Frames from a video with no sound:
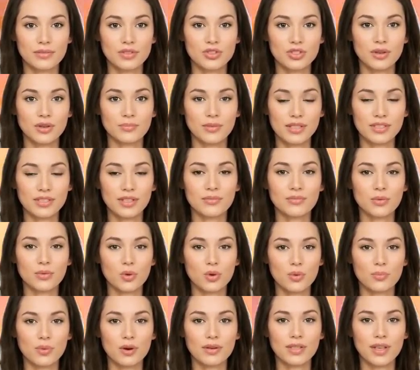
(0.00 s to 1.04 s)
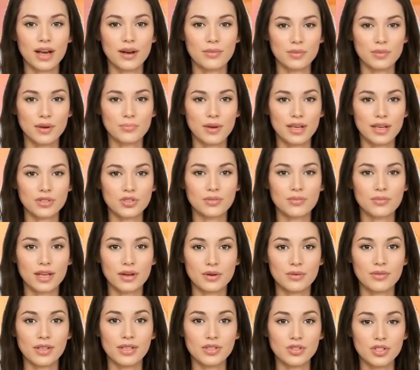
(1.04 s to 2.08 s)
GPT-4 will not be much
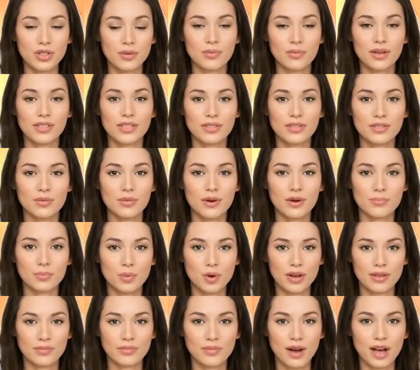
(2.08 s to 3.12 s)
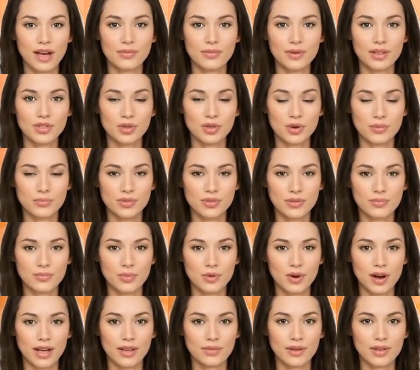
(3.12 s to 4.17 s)
bigger than GPT-3.5 in terms of
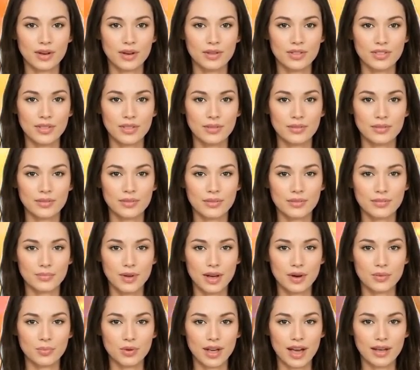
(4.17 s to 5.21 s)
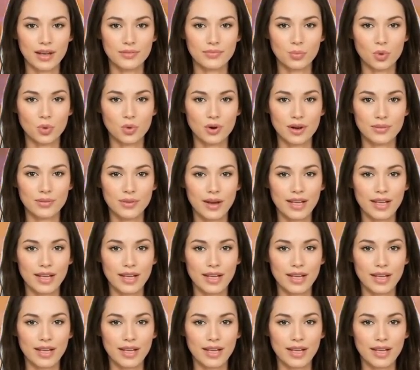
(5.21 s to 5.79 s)
parameters, but it will have more